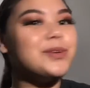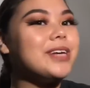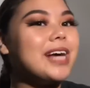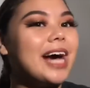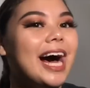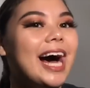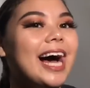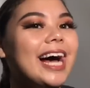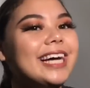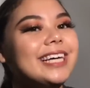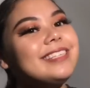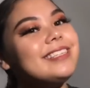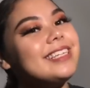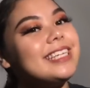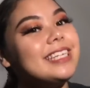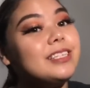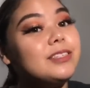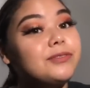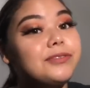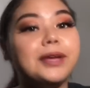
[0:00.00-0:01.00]
you guys?
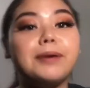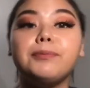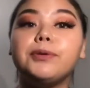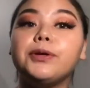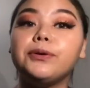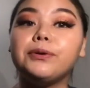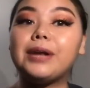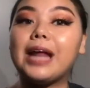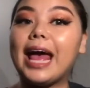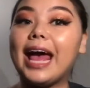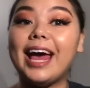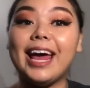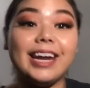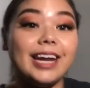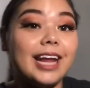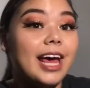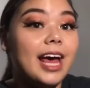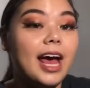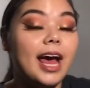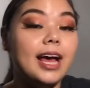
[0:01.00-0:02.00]
It's Faye Moon,
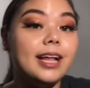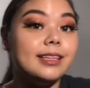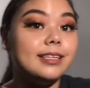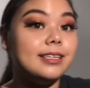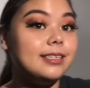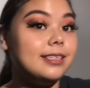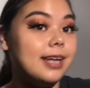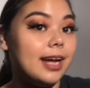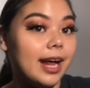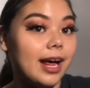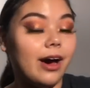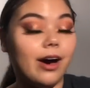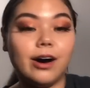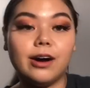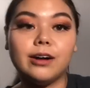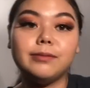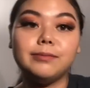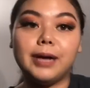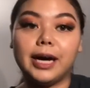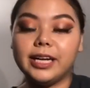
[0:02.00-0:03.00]
and today
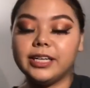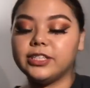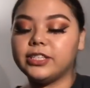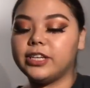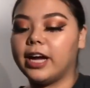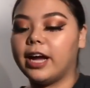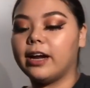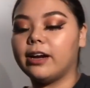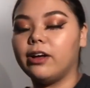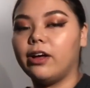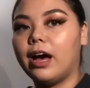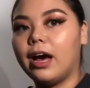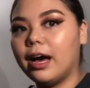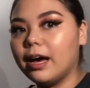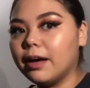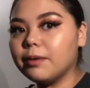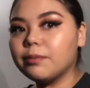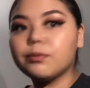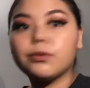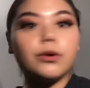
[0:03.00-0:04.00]
on my channel
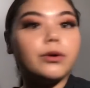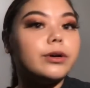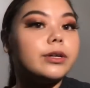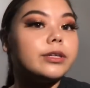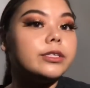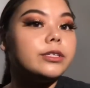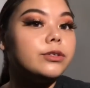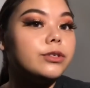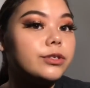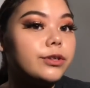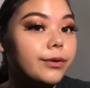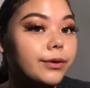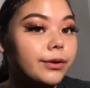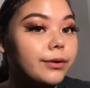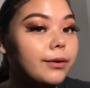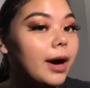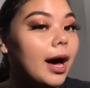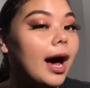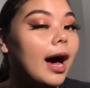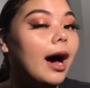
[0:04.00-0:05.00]
I'm going to show
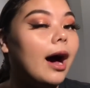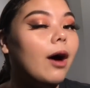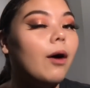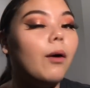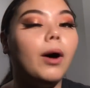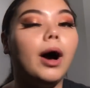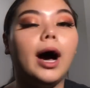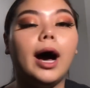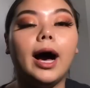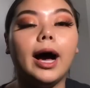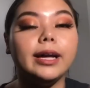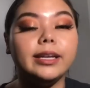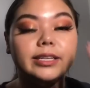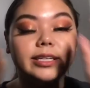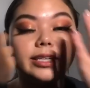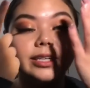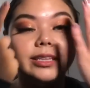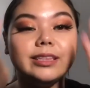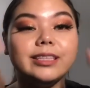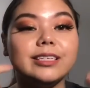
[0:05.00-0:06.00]
you how I
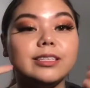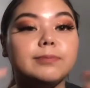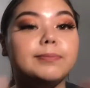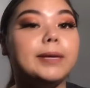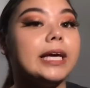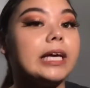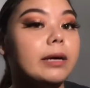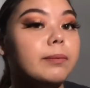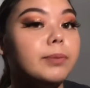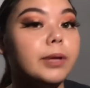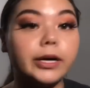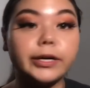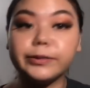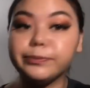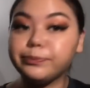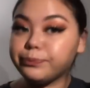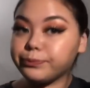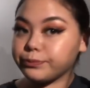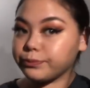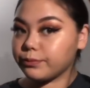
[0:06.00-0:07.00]
did this makeup look.
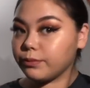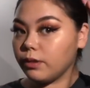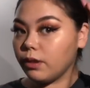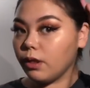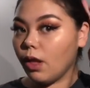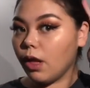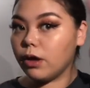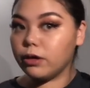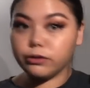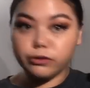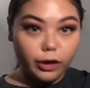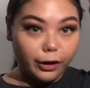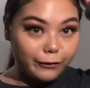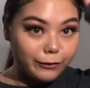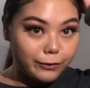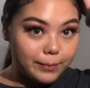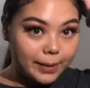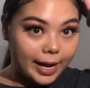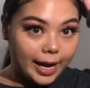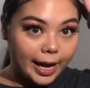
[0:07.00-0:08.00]
Sorry
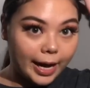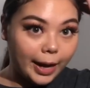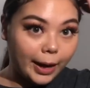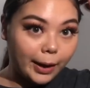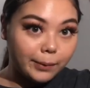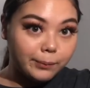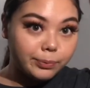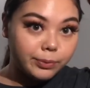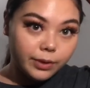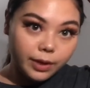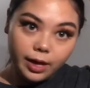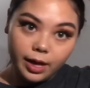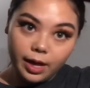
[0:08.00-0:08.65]
for my hair.